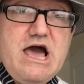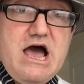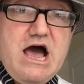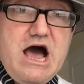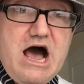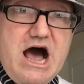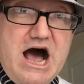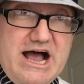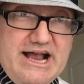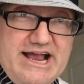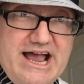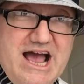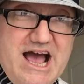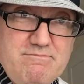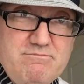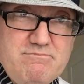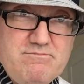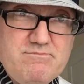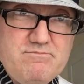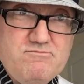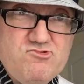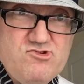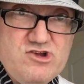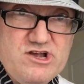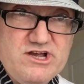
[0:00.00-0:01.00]
I
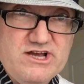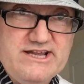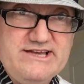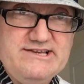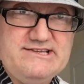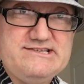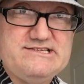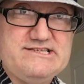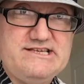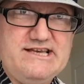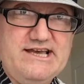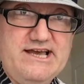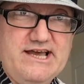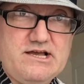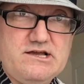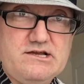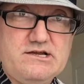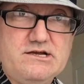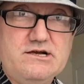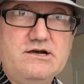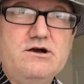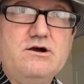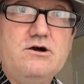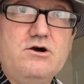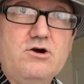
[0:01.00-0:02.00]
am really
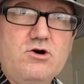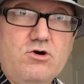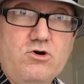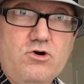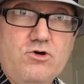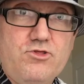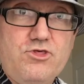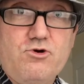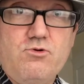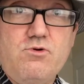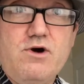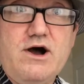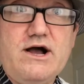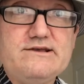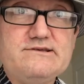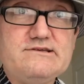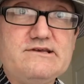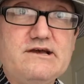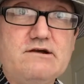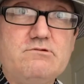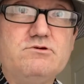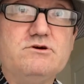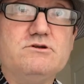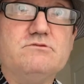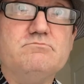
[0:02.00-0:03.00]
sick, otherwise
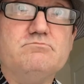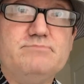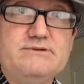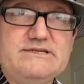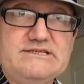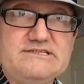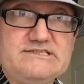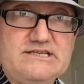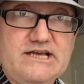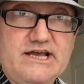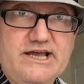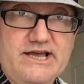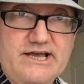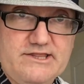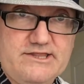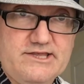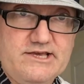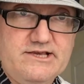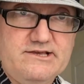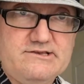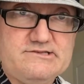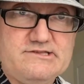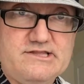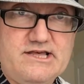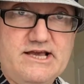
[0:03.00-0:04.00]
I wouldn't be saying
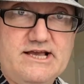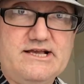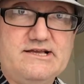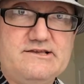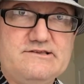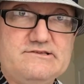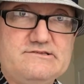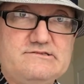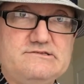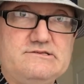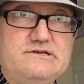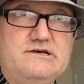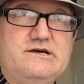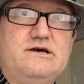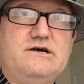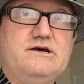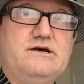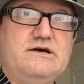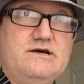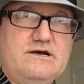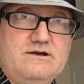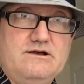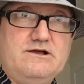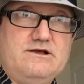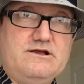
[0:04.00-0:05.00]
these things.
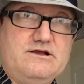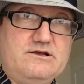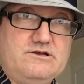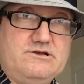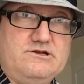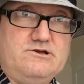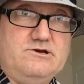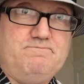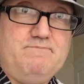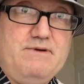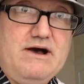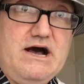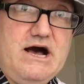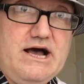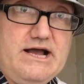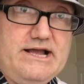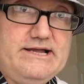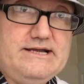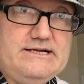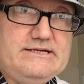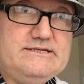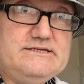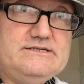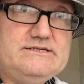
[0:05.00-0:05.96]
Goodbye.